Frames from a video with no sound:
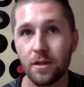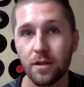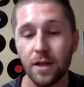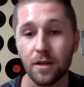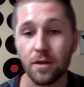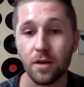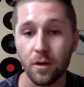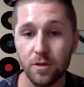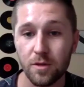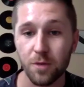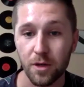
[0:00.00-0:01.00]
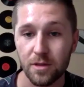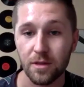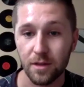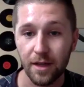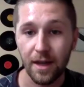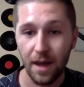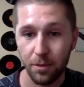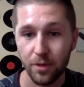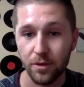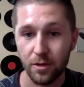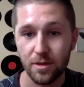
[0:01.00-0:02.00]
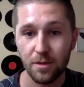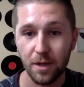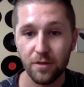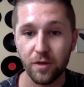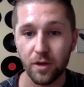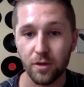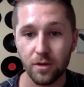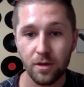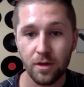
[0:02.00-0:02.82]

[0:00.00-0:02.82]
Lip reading: like a notes person, like Apple Notes in my phone.